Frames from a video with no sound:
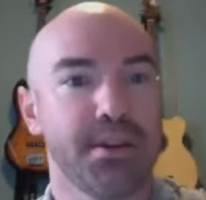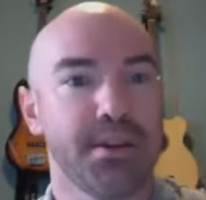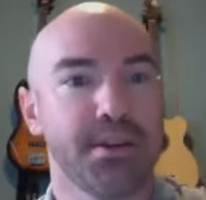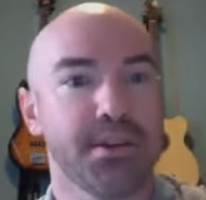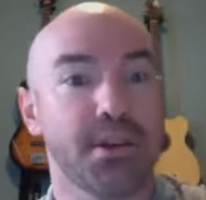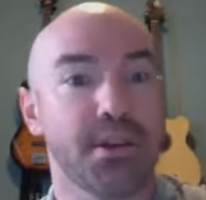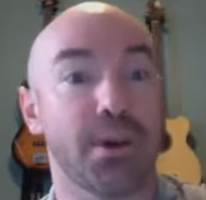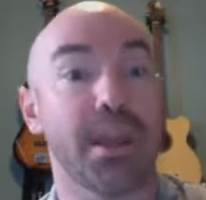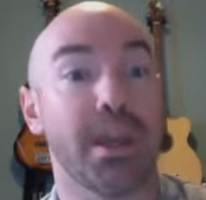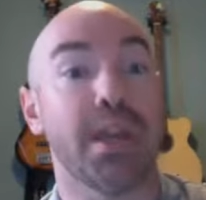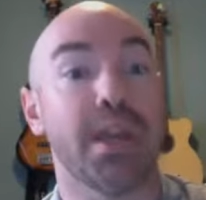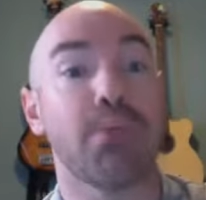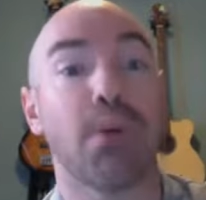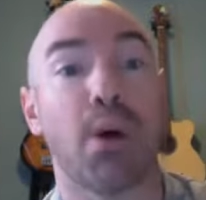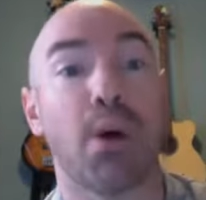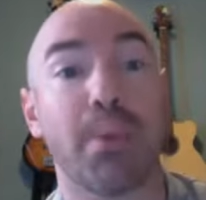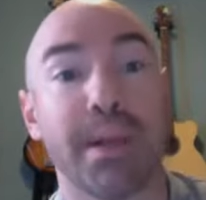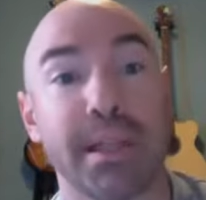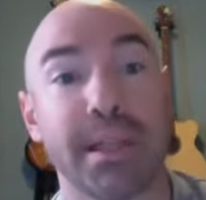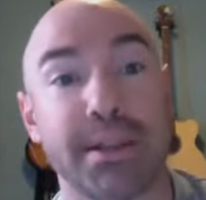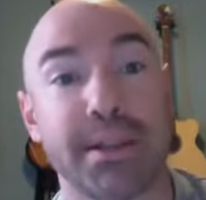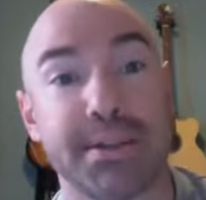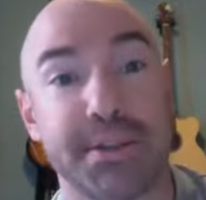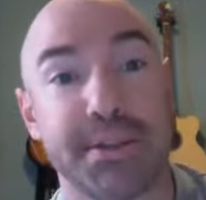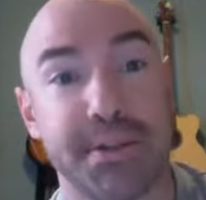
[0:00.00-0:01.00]
So in what we
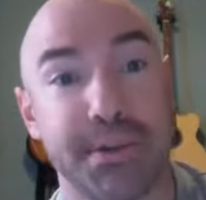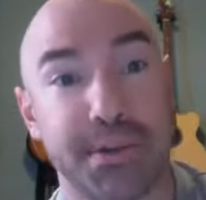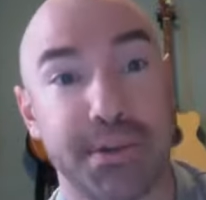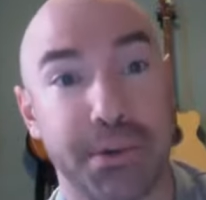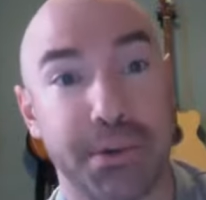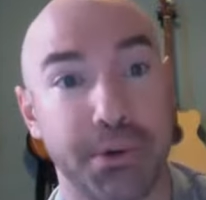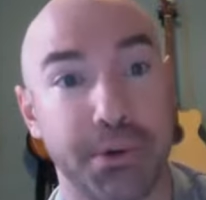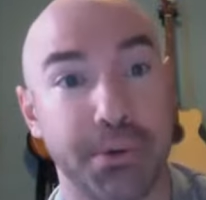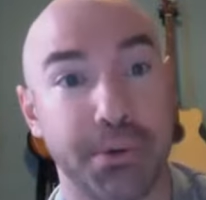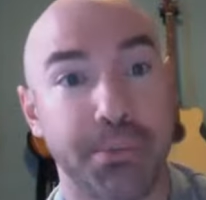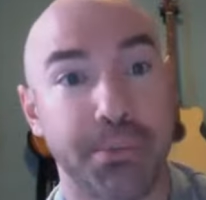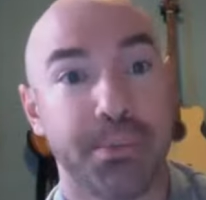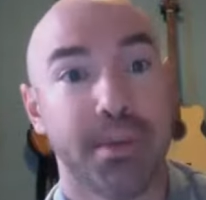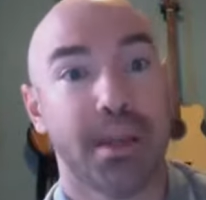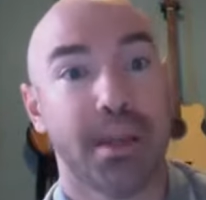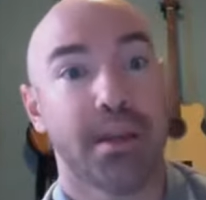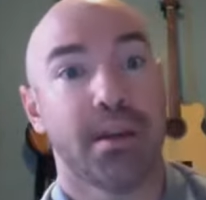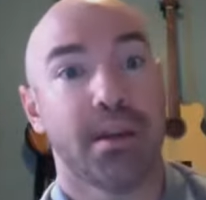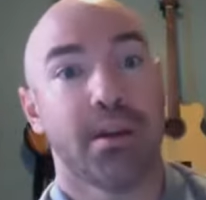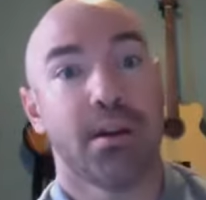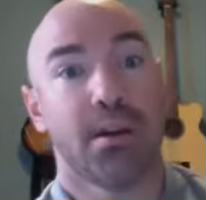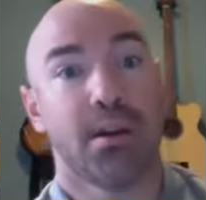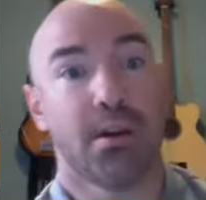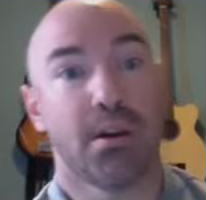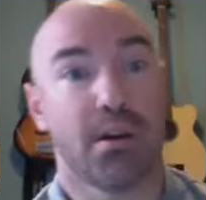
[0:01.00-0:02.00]
listen to,
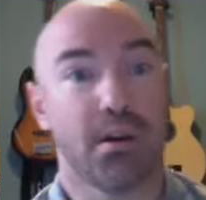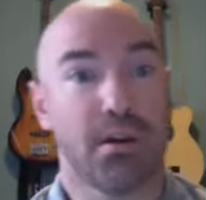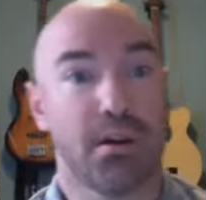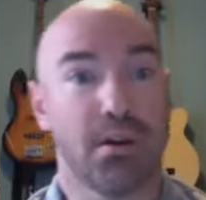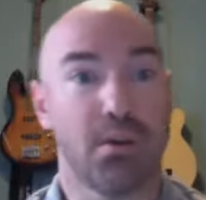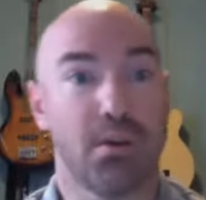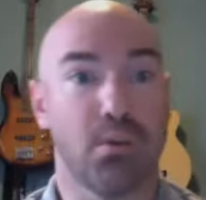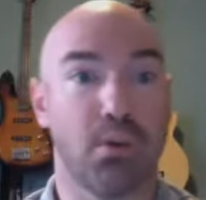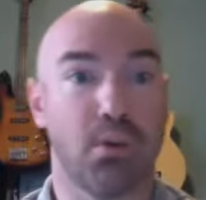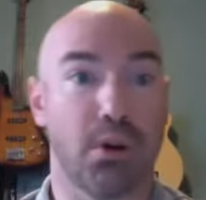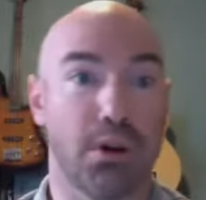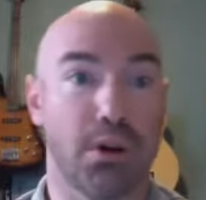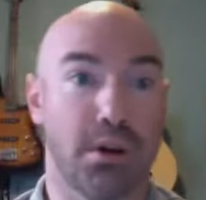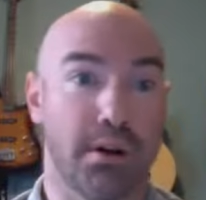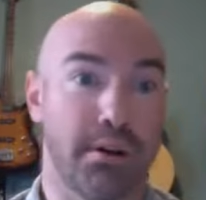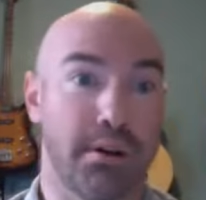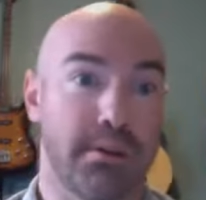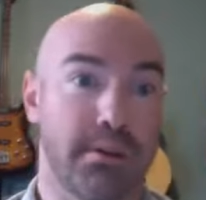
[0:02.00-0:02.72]
we're